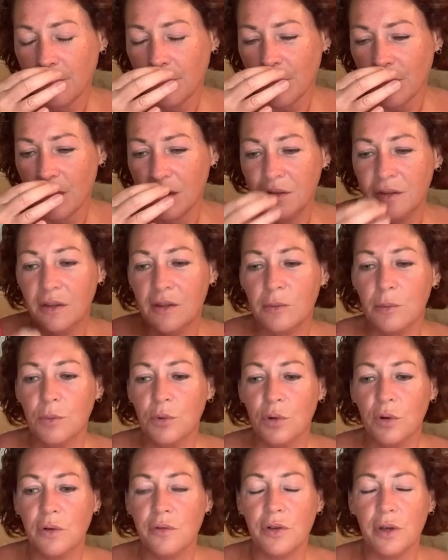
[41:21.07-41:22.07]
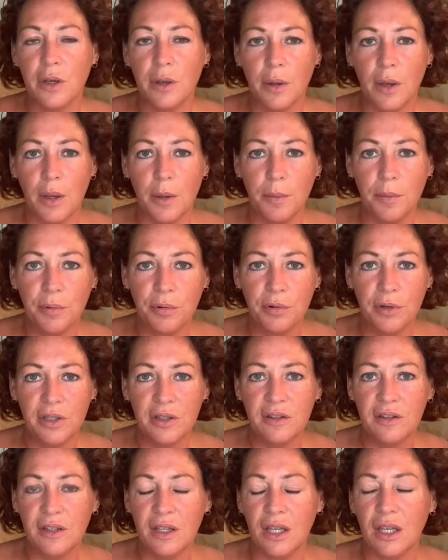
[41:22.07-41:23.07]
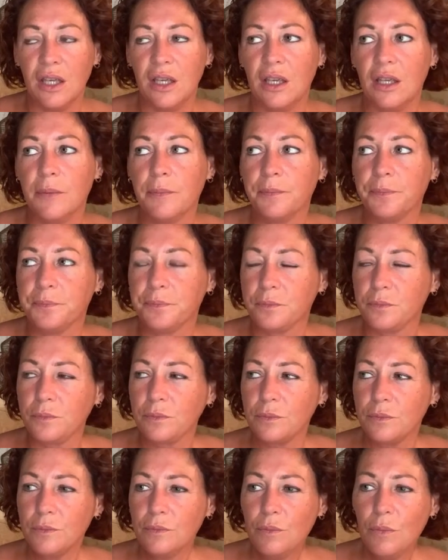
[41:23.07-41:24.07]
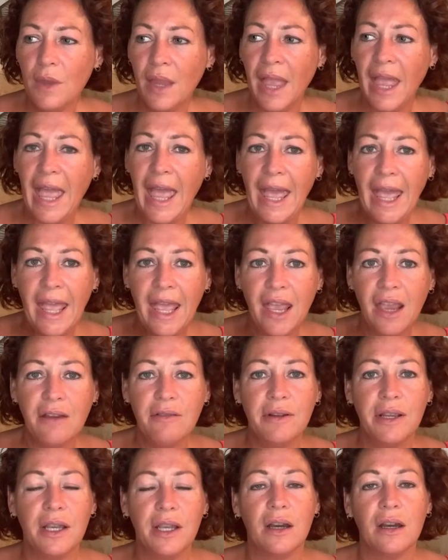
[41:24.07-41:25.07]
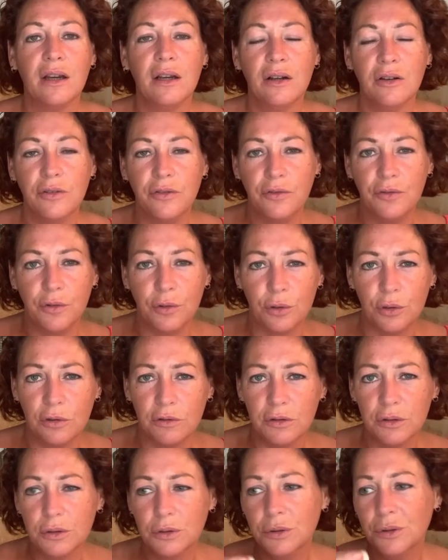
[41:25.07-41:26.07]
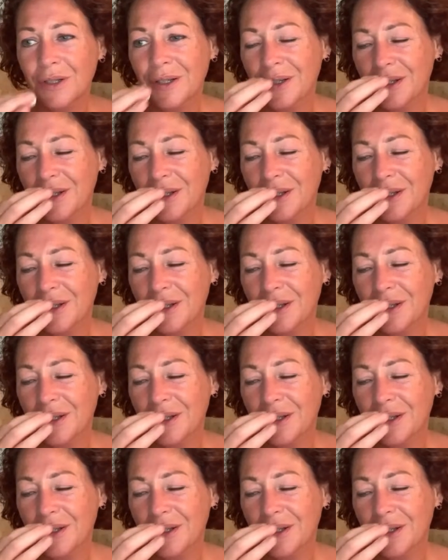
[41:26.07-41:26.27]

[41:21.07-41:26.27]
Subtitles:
This is more of a pretty area floral.